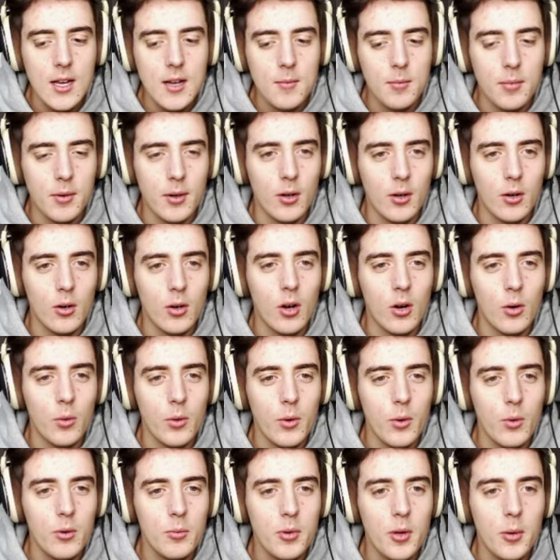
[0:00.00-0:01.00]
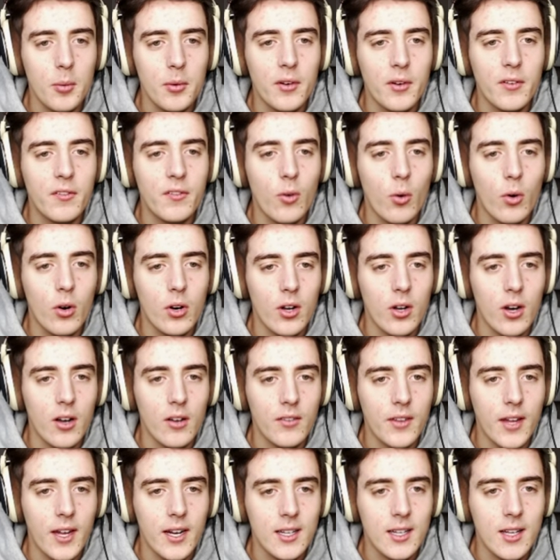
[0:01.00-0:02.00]
Bro, oh, we wouldn't be able to afford all
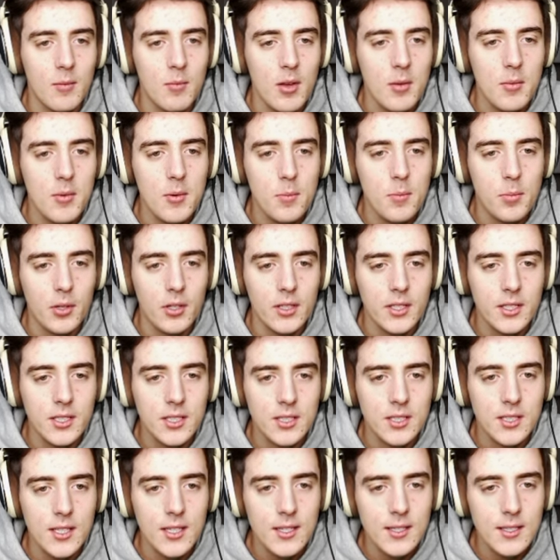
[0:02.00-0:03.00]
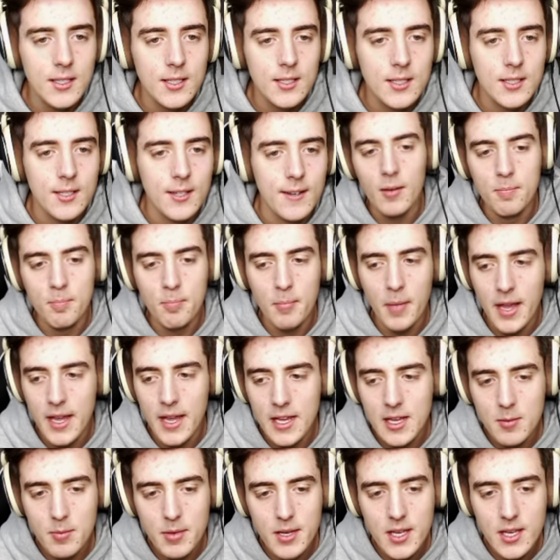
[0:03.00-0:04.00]
of that. Can maybe ballistas?
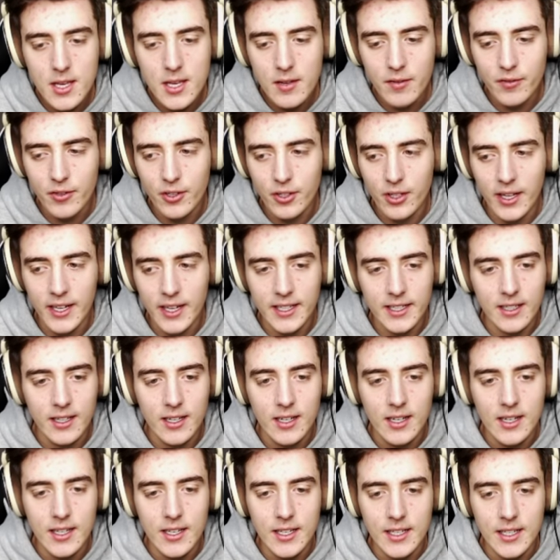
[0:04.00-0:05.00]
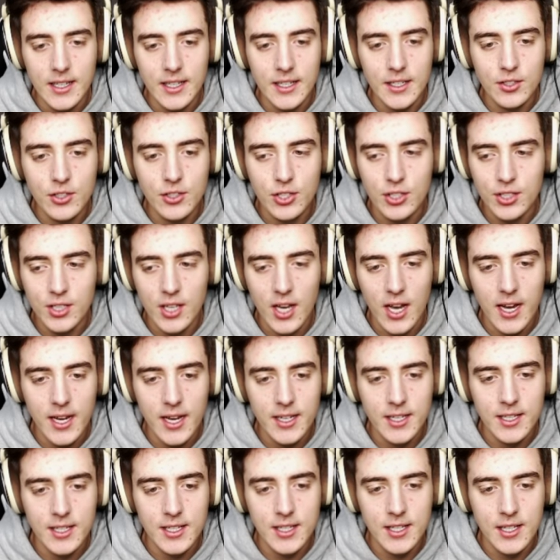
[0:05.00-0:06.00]
Maybe for like each
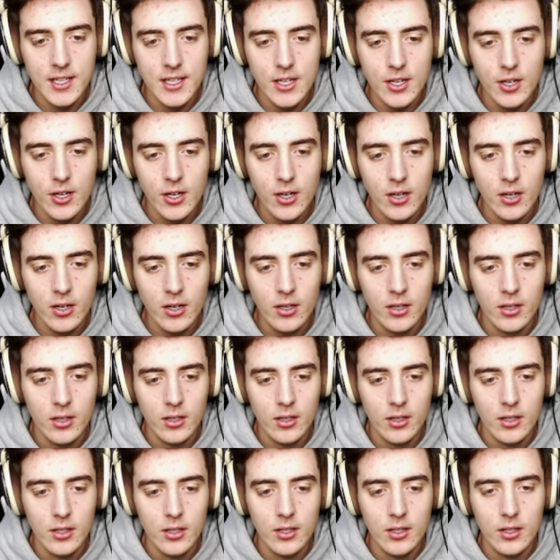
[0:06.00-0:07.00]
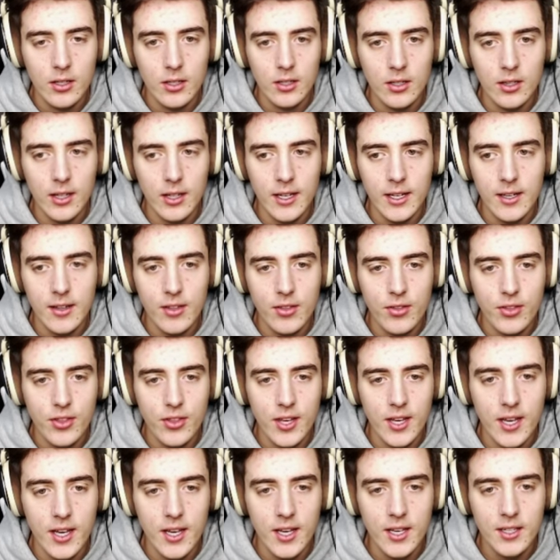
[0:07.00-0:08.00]
side here, like
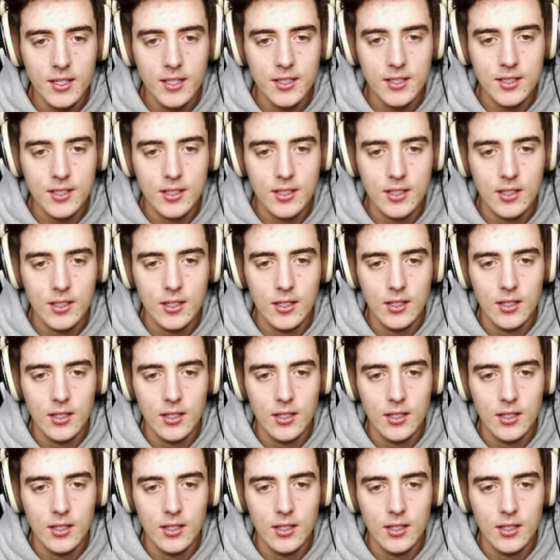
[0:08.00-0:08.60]
this.